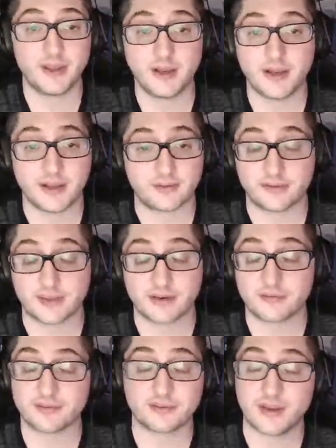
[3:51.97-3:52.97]
instead
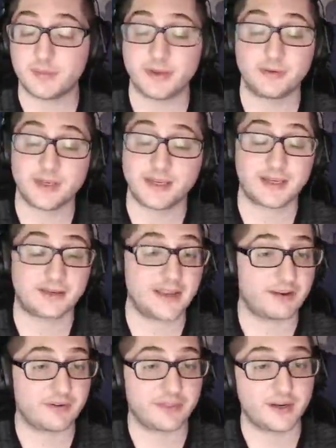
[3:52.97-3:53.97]
of just W keying into
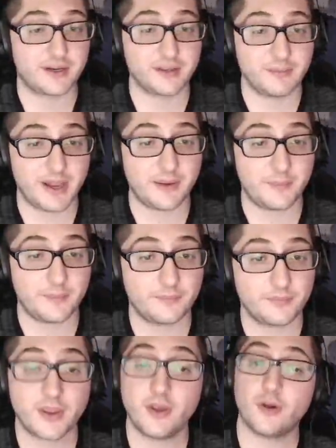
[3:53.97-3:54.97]
everything on the map.
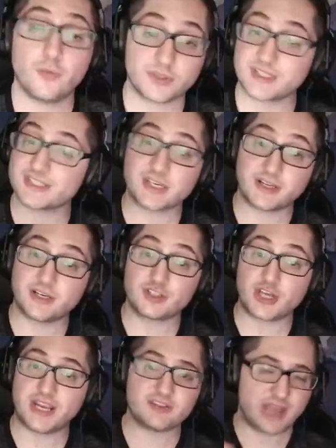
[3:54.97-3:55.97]
Which isn't going to
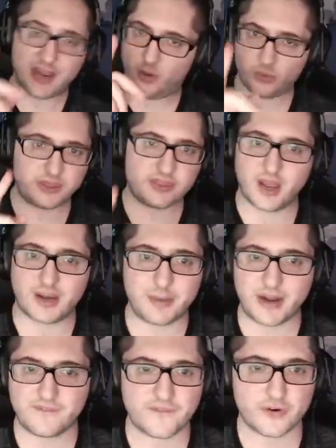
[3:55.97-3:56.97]
change. I only thought
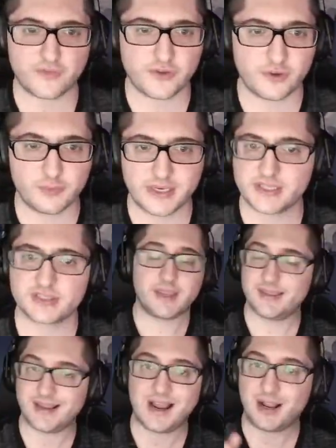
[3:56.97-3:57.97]
about it for a few minutes,
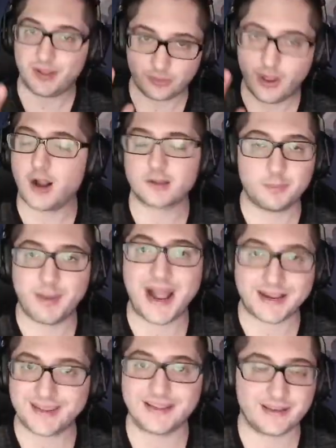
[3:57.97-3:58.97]
and then I locked
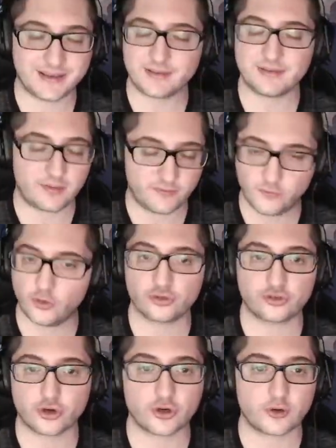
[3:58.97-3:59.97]
back into full
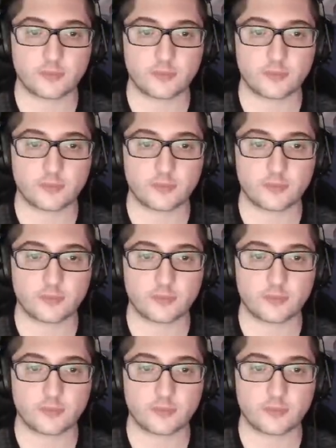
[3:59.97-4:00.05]
Zerker